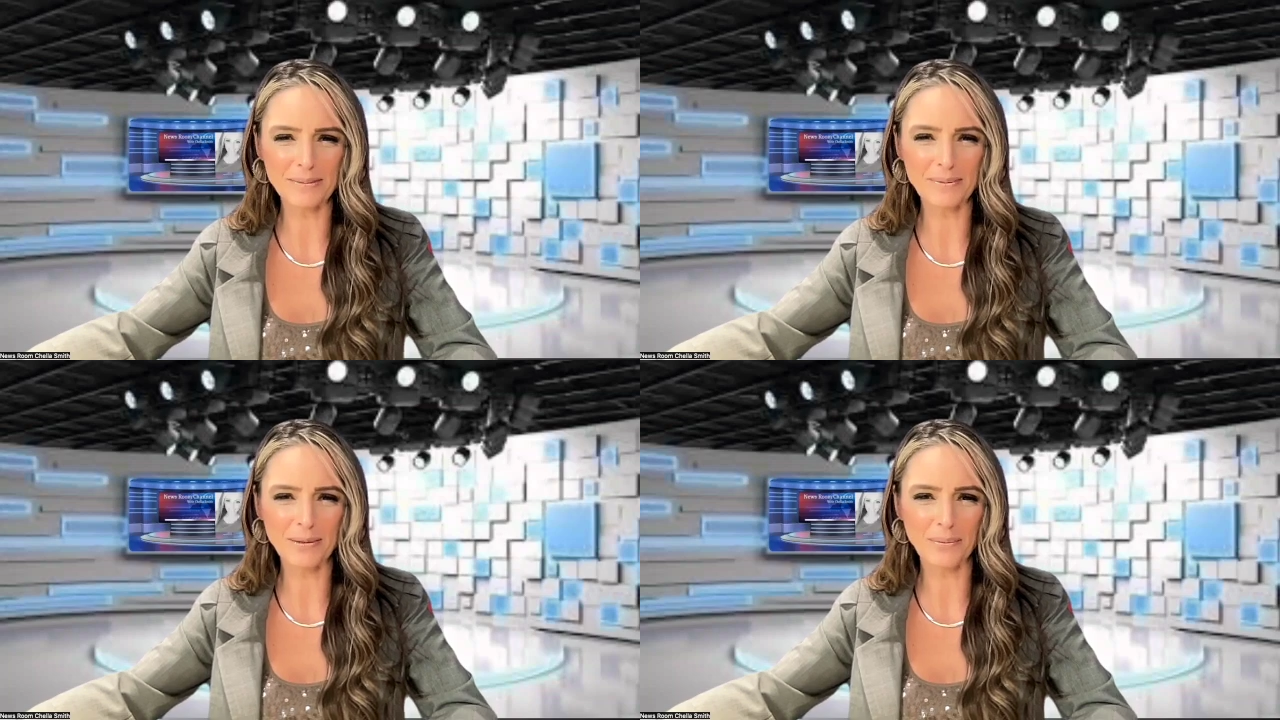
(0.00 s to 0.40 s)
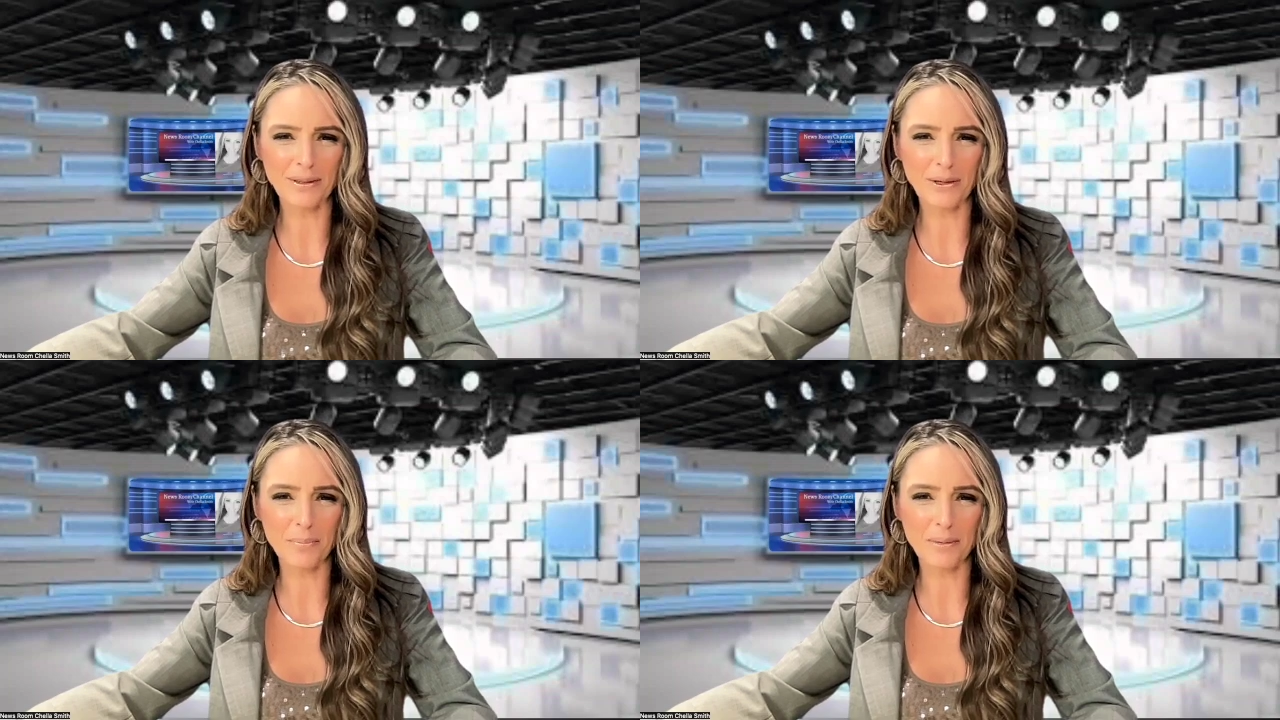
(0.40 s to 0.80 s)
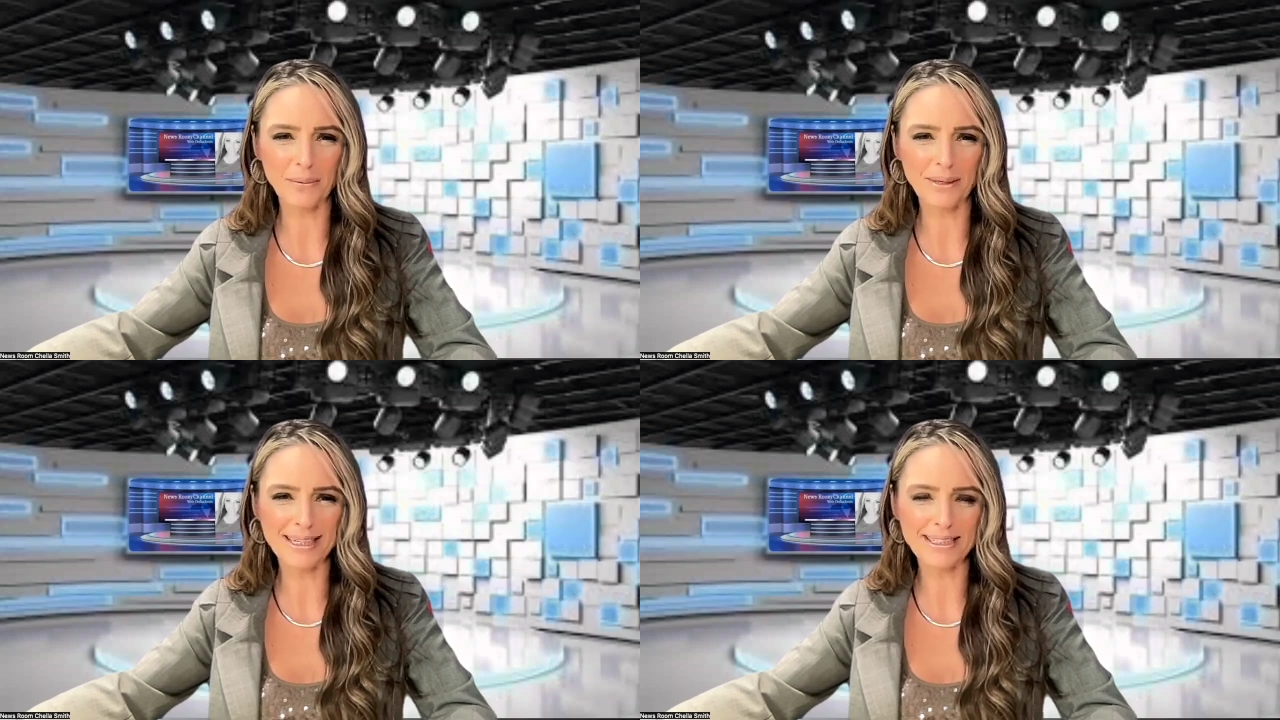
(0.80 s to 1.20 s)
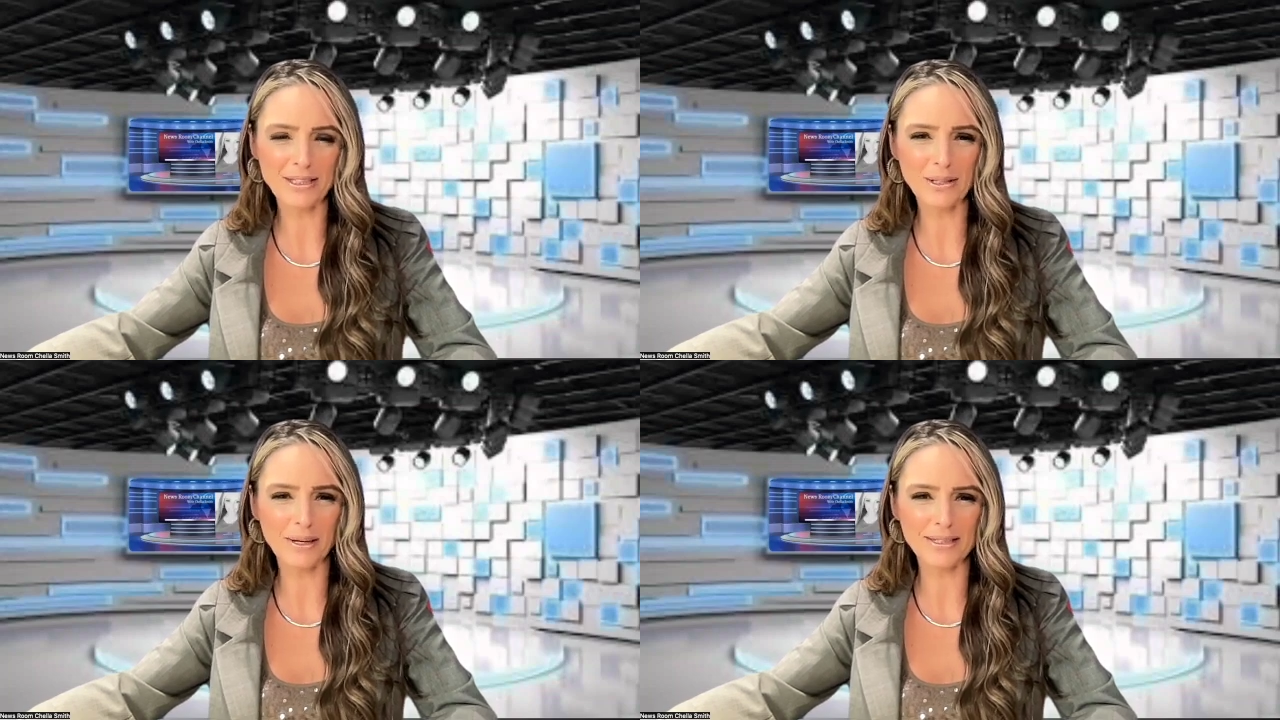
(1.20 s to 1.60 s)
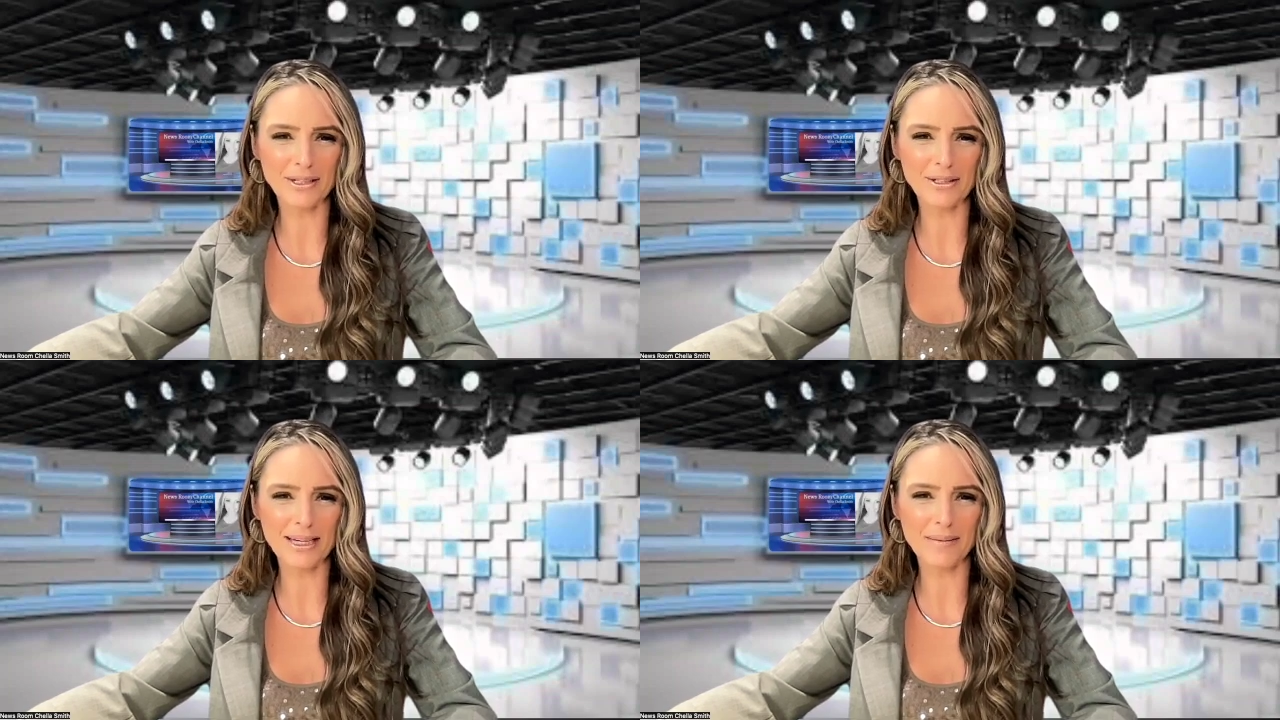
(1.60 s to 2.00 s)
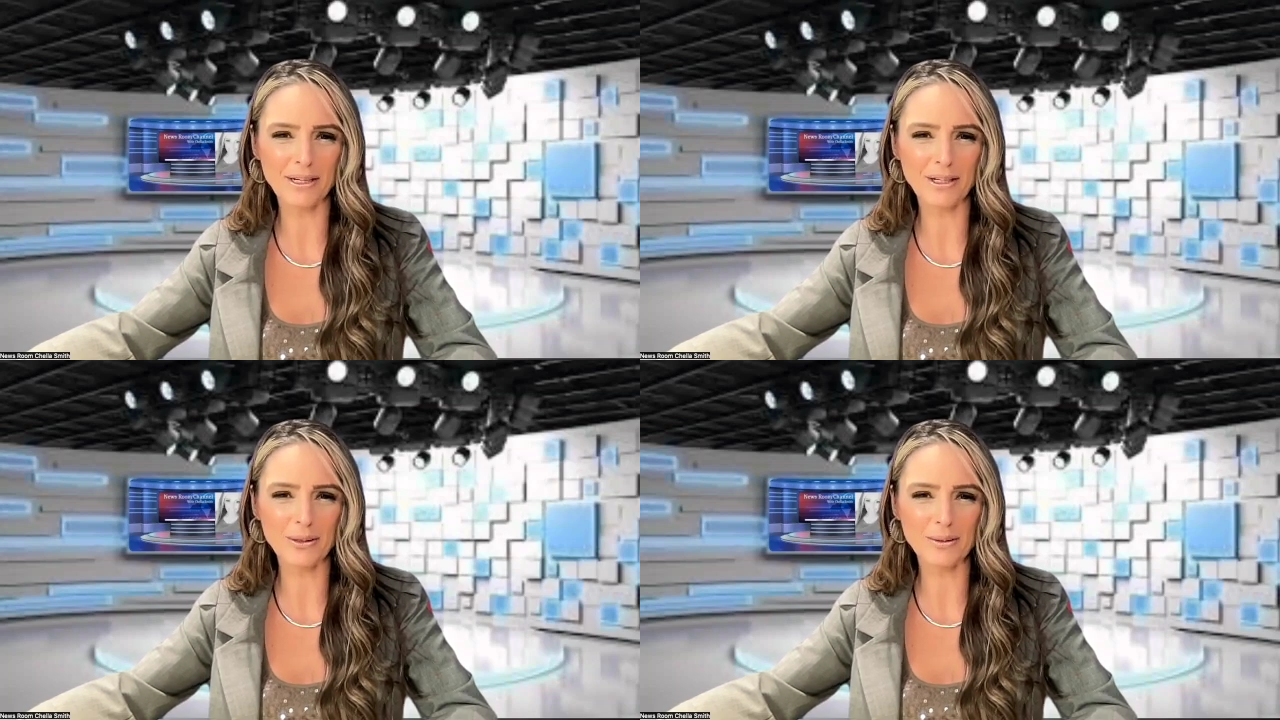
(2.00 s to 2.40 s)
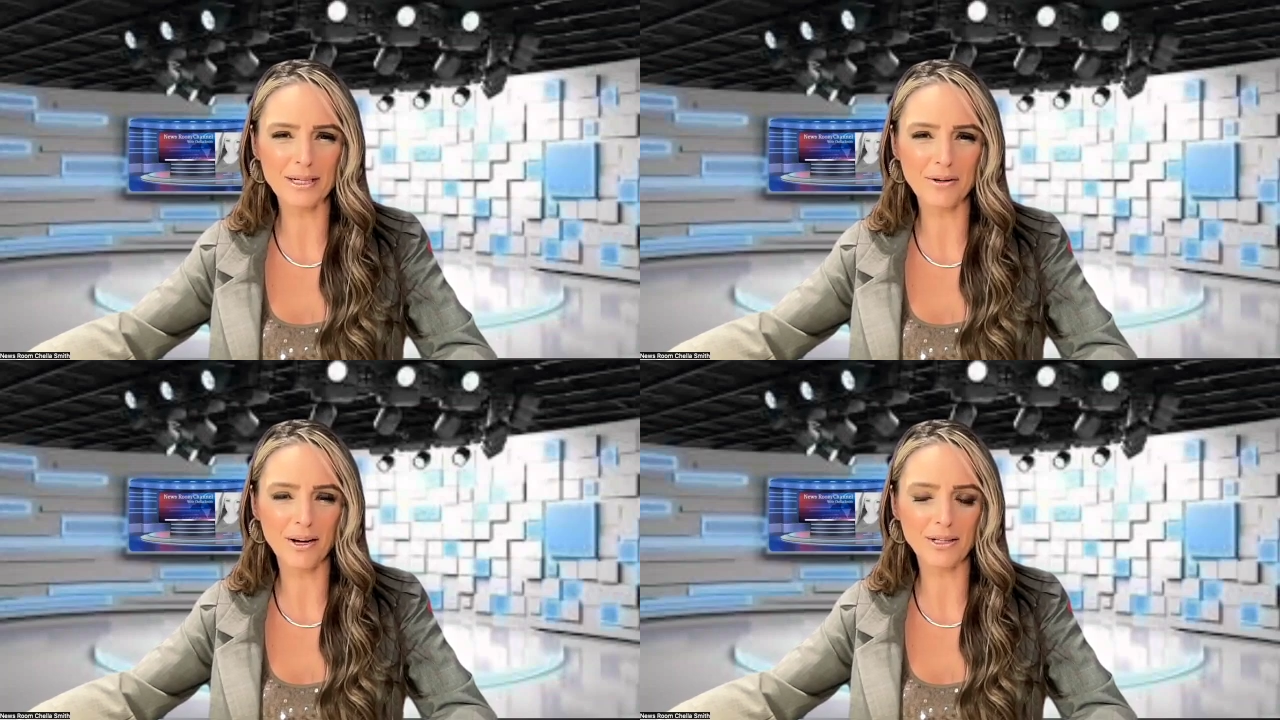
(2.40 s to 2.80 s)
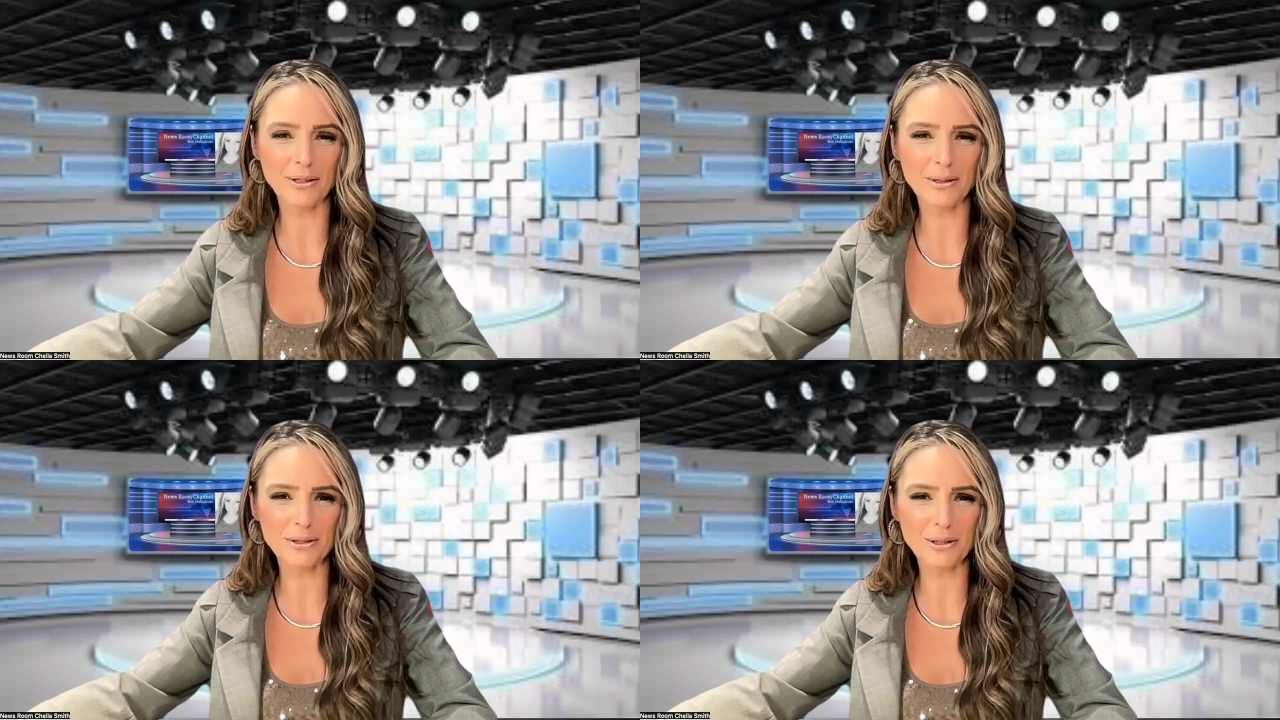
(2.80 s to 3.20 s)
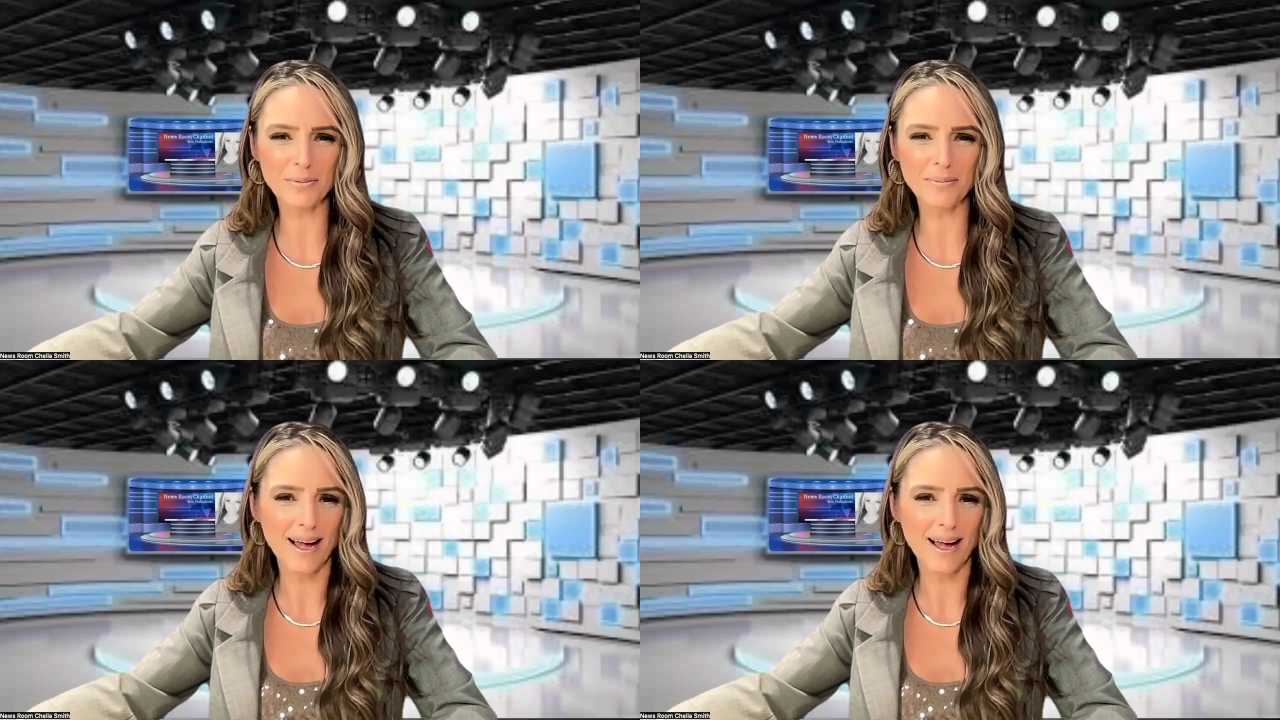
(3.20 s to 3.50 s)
Smith with your Middle East U.S. entertainment news here on YouTube.